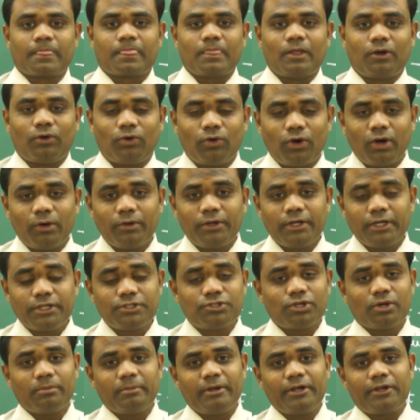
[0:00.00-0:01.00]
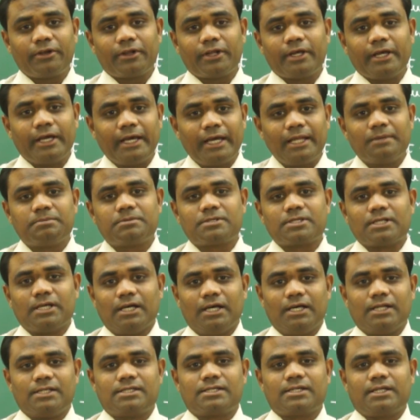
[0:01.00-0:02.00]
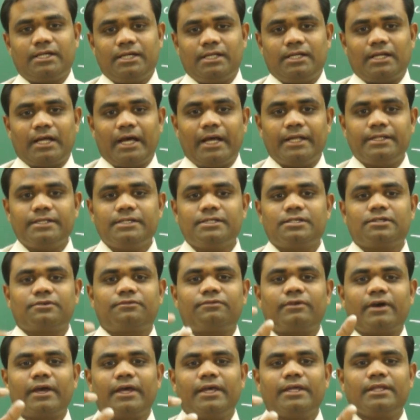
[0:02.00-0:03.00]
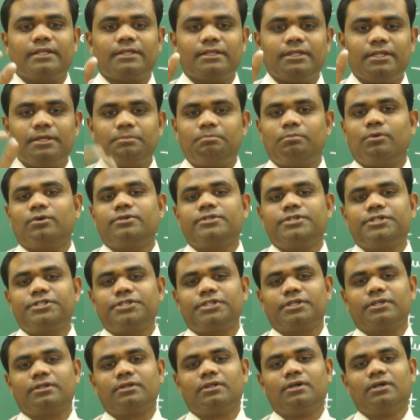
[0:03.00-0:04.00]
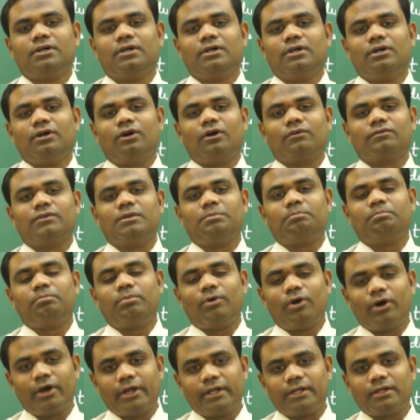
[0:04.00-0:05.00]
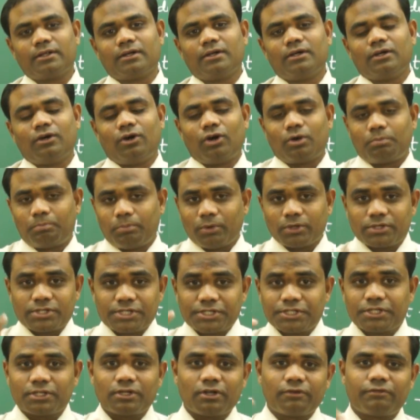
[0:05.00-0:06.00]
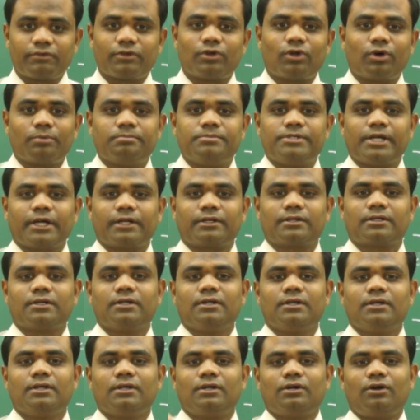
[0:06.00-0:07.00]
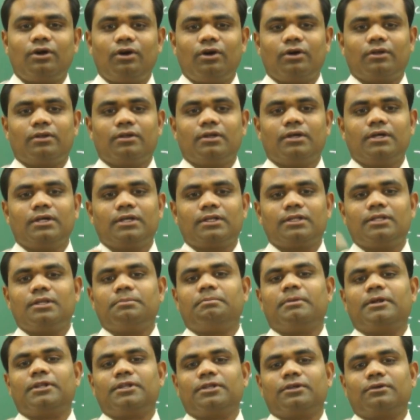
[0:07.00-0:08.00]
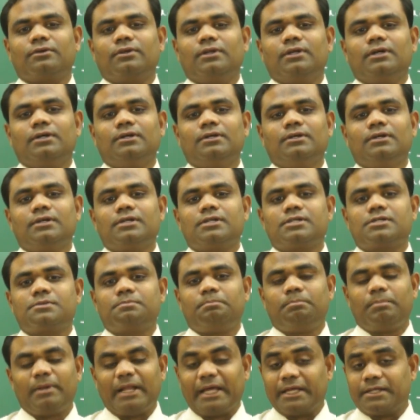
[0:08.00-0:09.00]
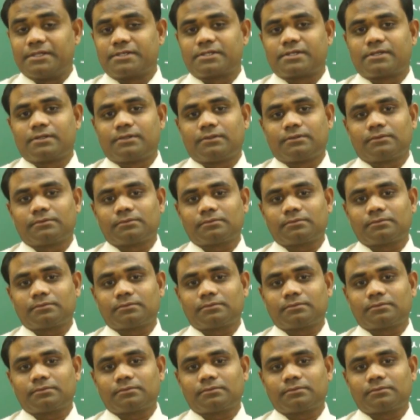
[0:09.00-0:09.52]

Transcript: Now, coordinate geometry helps us in identifying the position of the point or position of an object on the particular place.